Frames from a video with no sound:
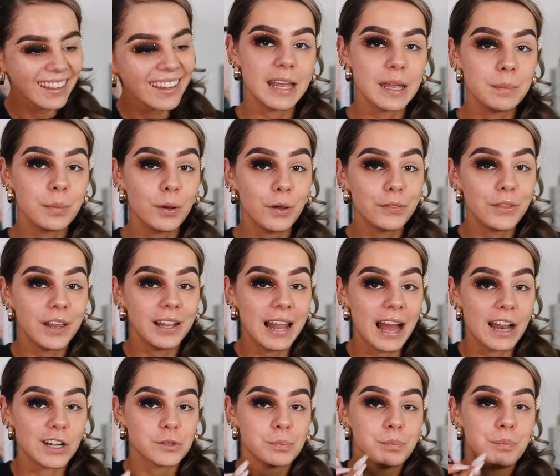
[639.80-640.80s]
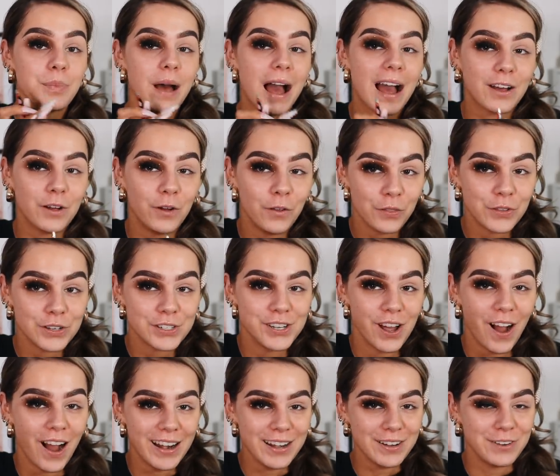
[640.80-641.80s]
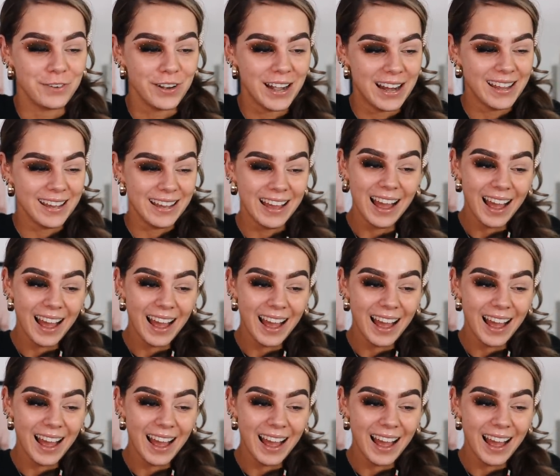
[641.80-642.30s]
he put the lash back on the diary